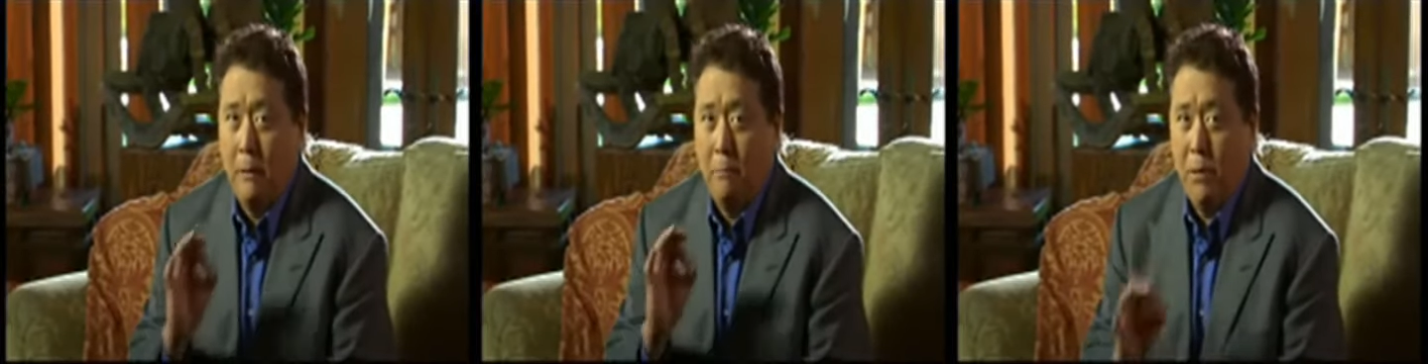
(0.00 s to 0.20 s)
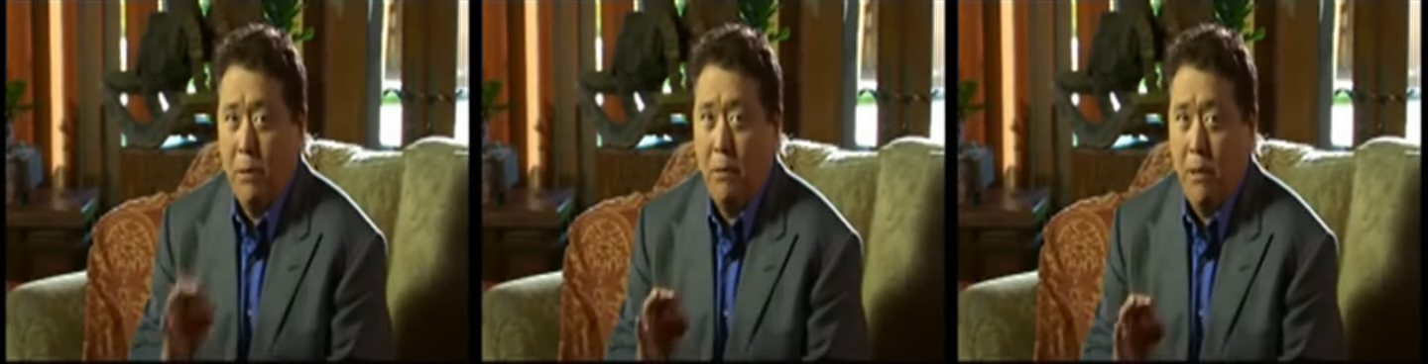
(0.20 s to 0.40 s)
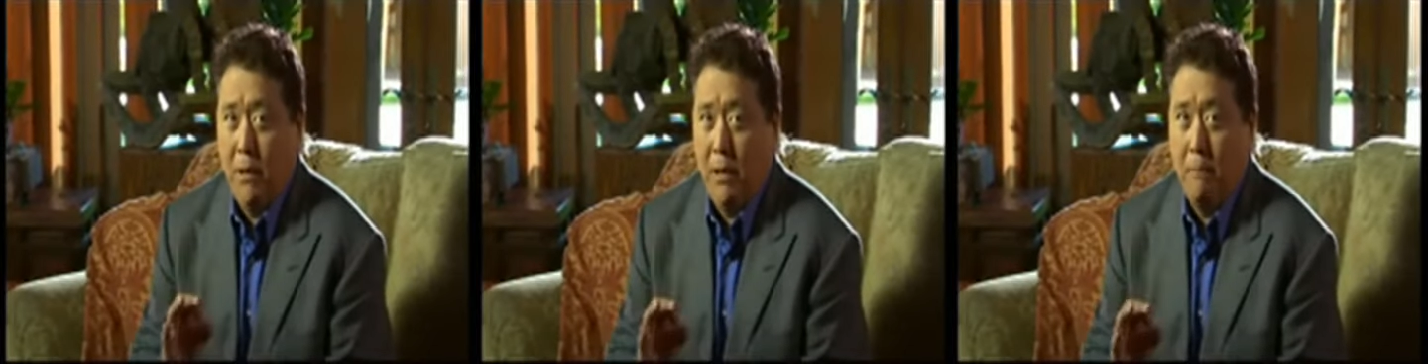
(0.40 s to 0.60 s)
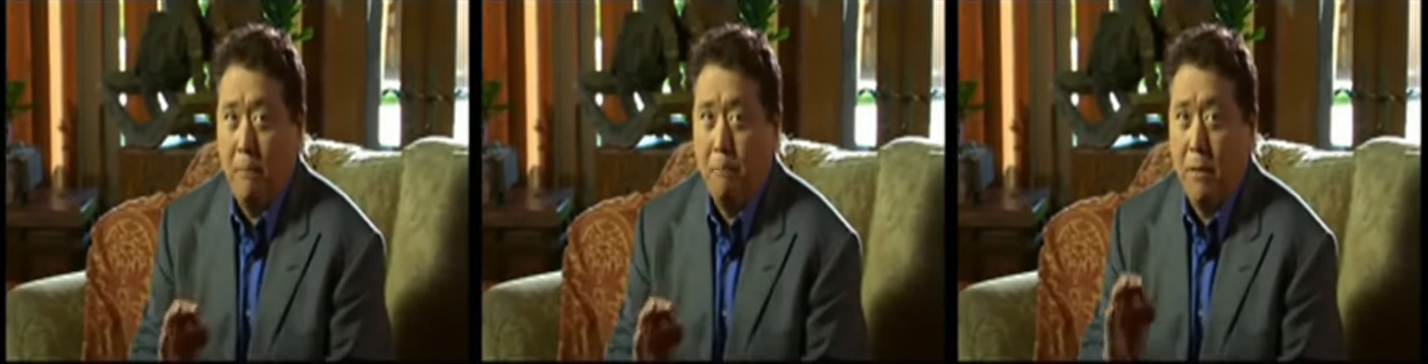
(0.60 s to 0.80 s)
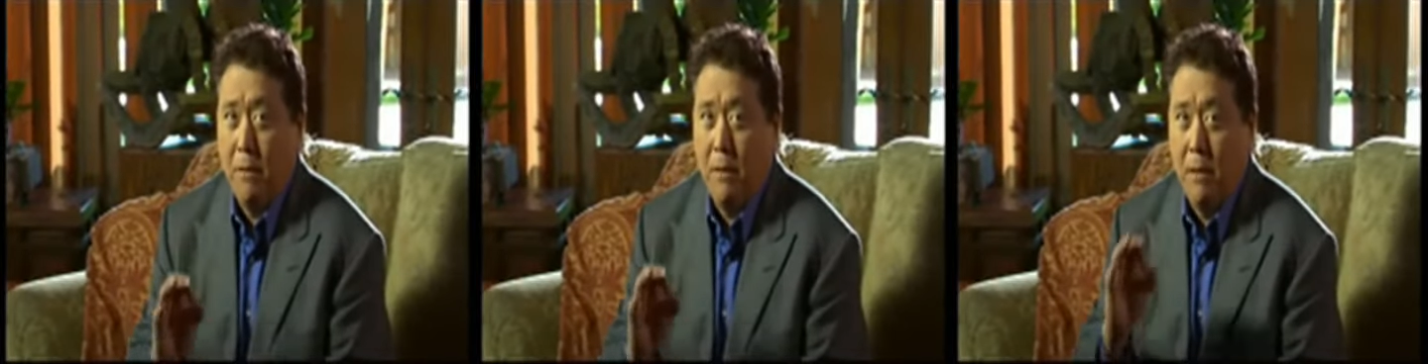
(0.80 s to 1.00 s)
The
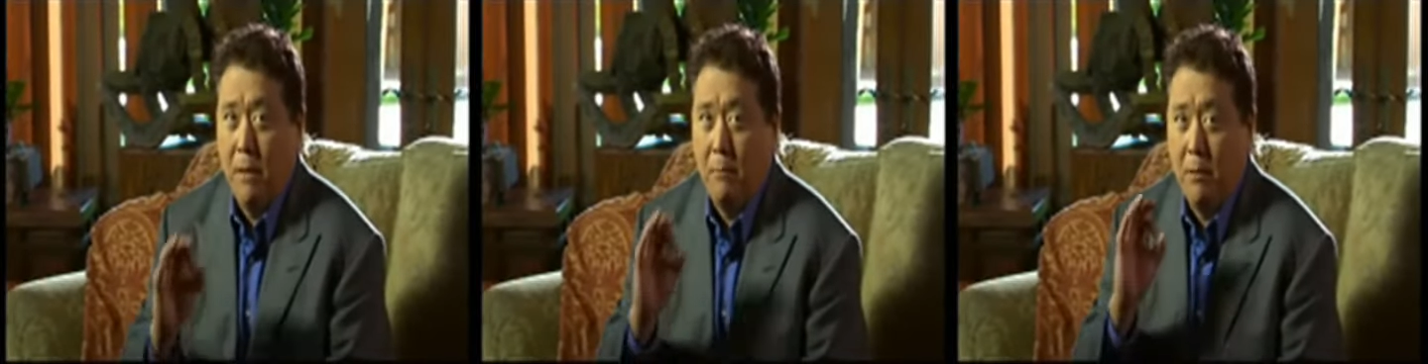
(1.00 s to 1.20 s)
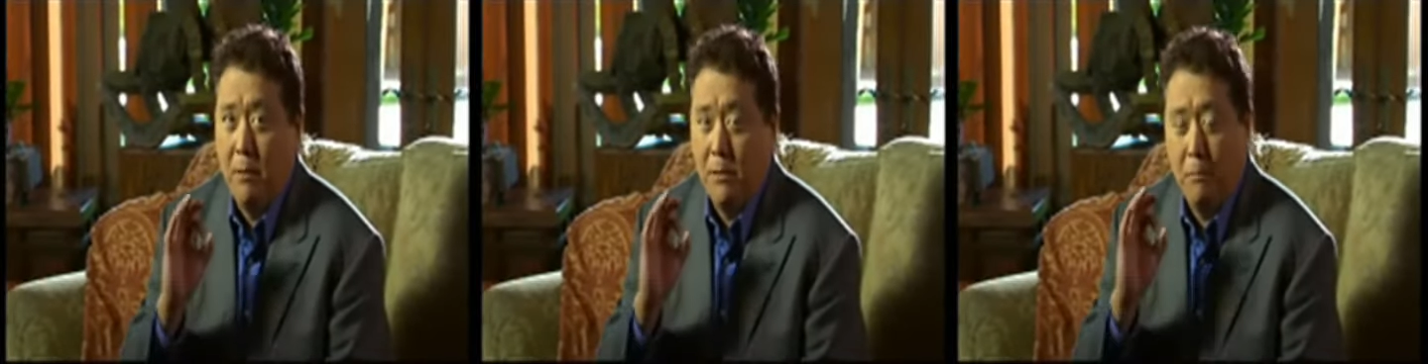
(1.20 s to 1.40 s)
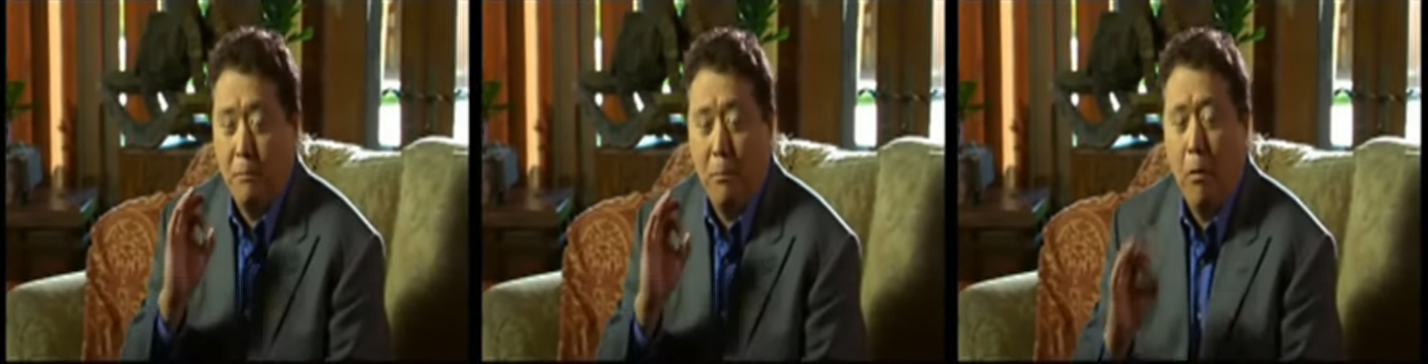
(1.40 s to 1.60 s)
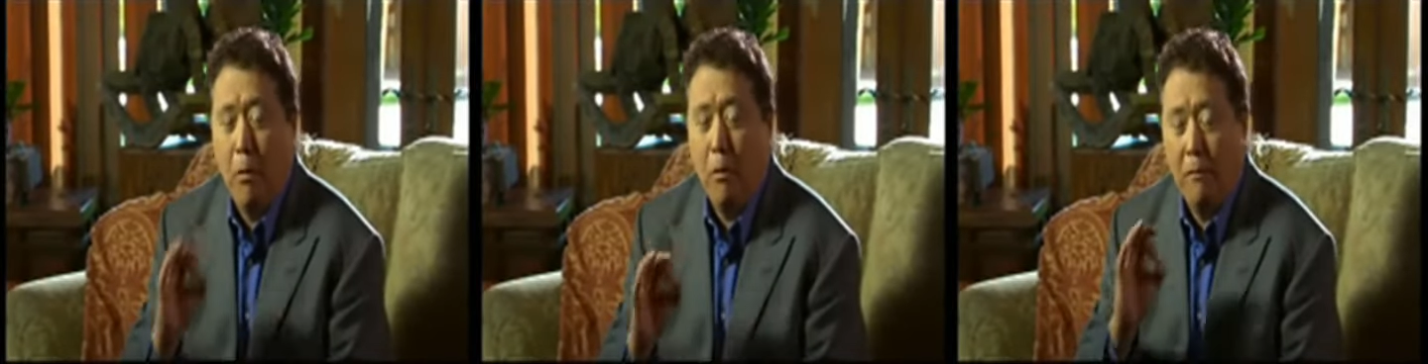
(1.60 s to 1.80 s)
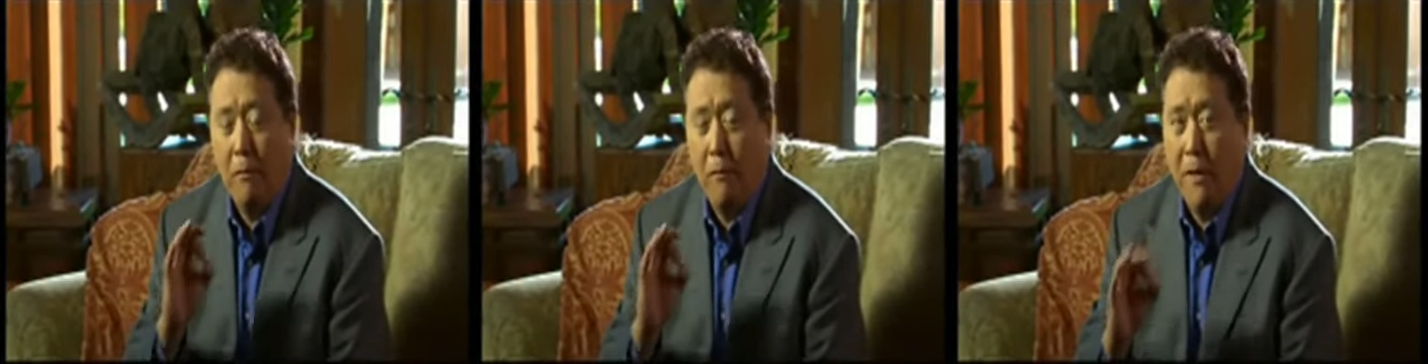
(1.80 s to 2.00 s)
beauty, the most
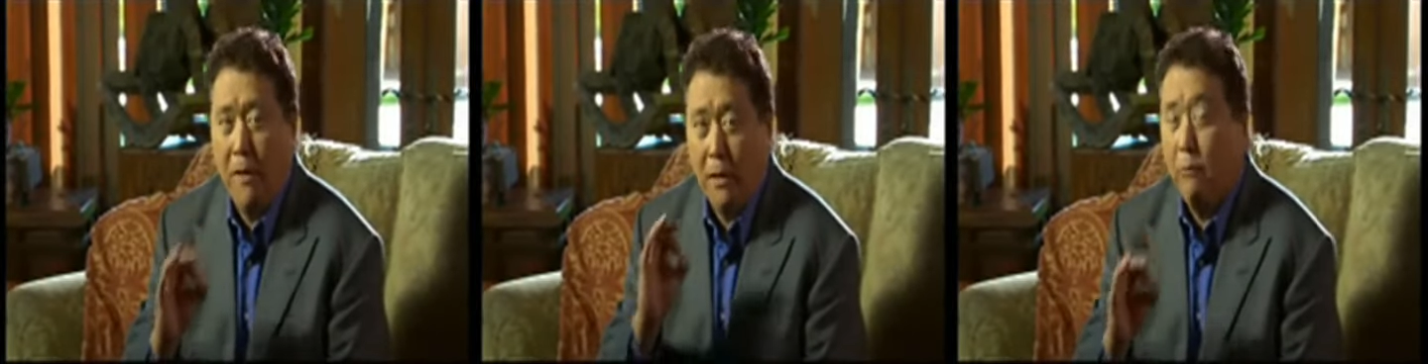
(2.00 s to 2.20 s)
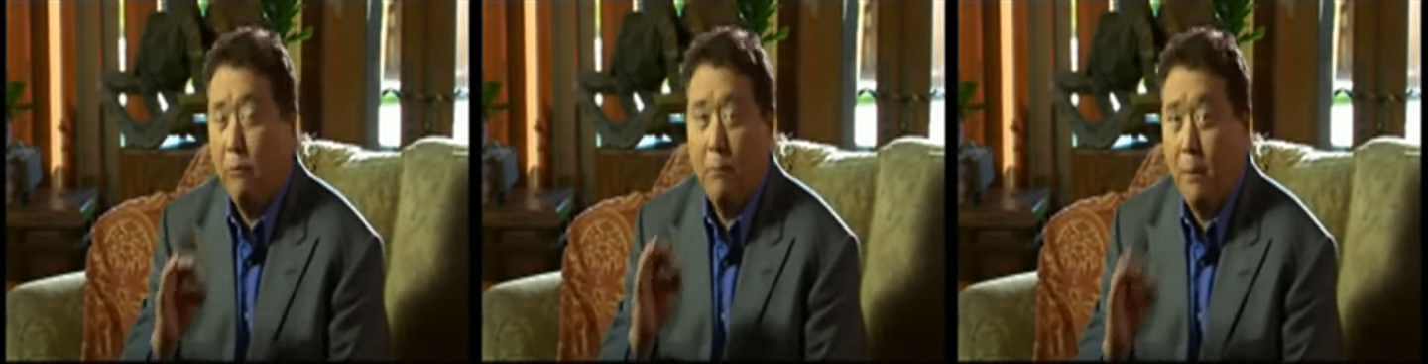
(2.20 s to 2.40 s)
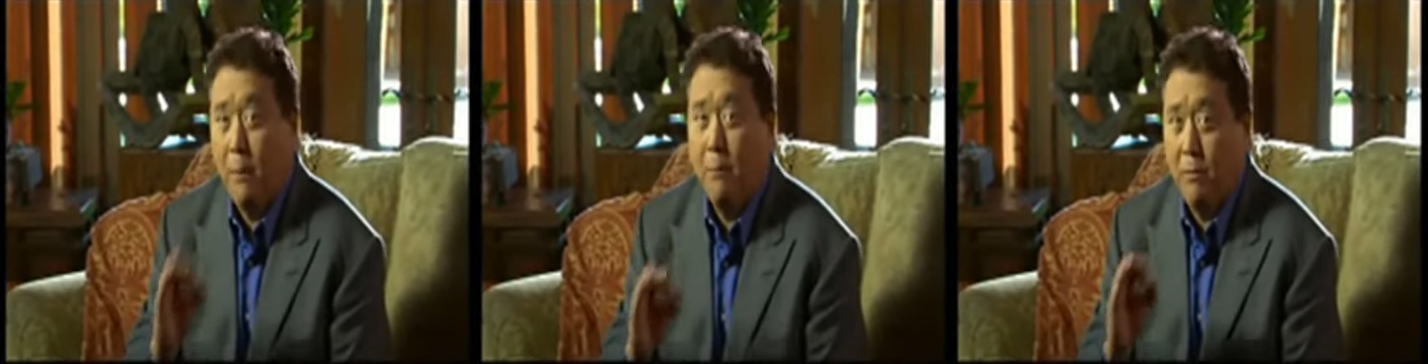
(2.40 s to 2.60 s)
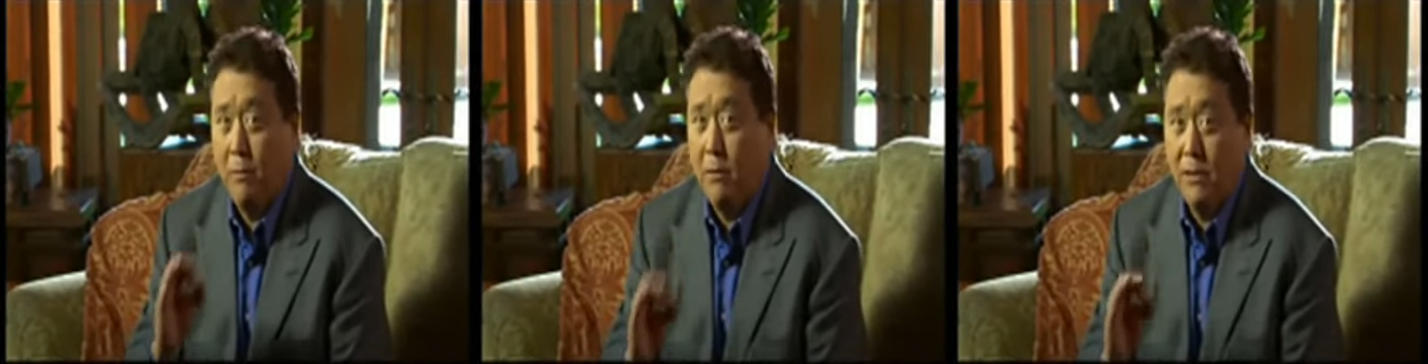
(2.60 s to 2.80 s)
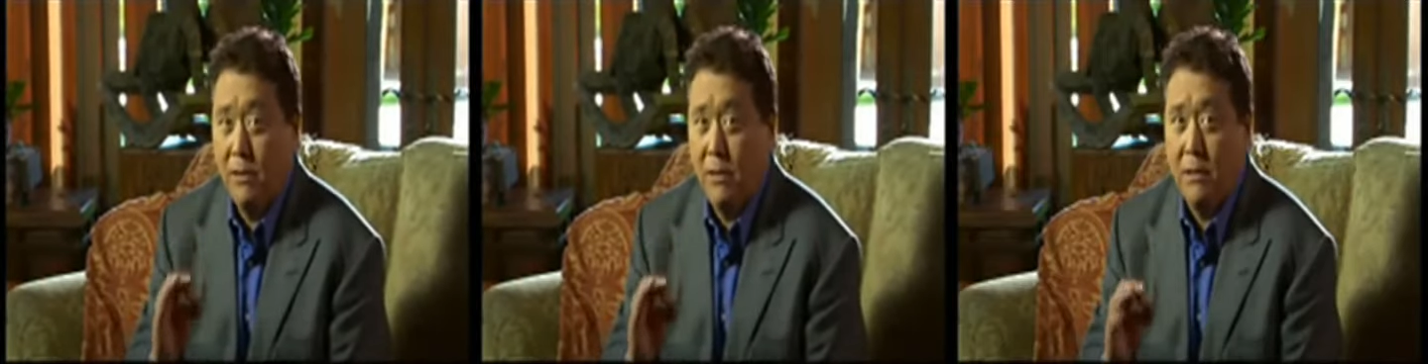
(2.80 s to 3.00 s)
important thing to
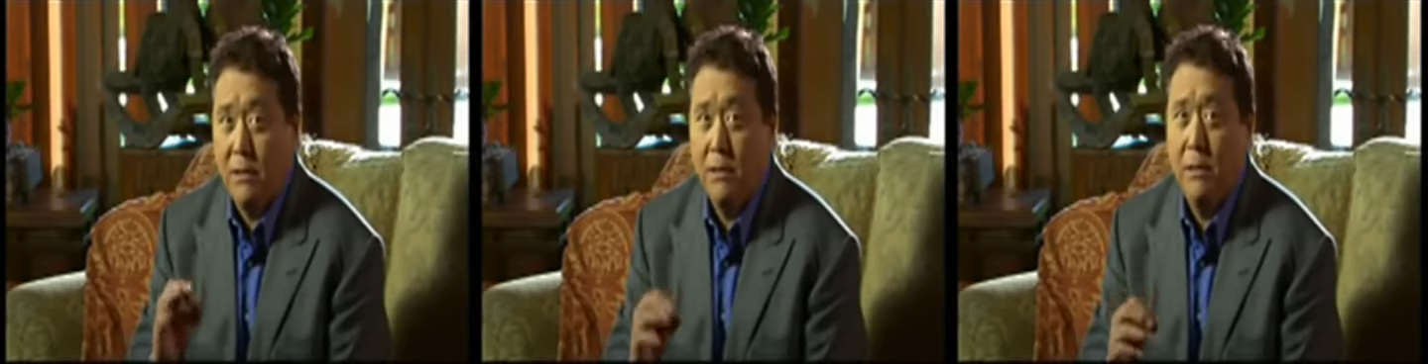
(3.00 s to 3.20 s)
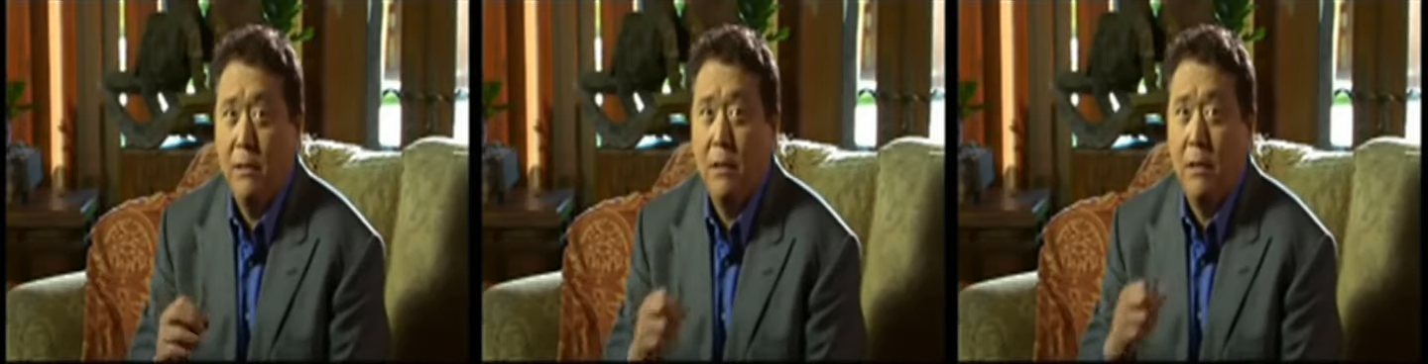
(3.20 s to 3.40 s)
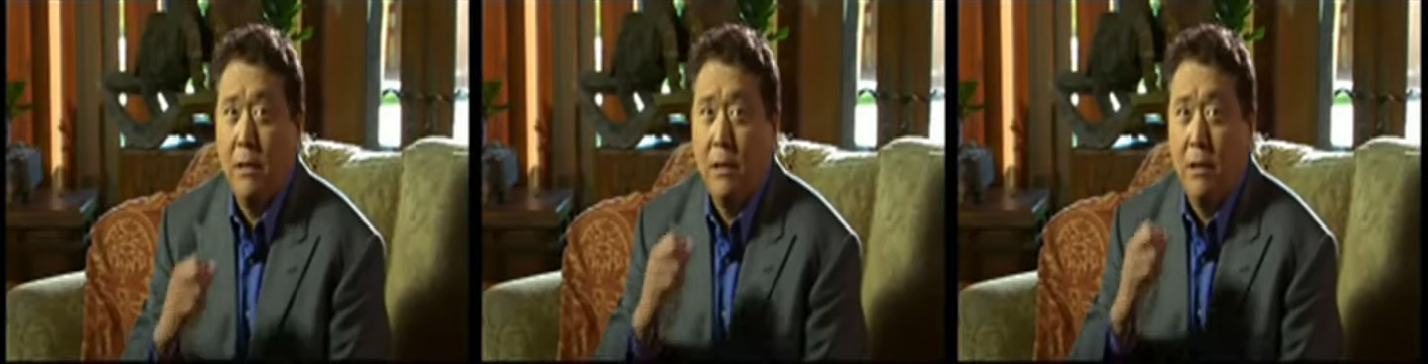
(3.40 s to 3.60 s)
remember is this.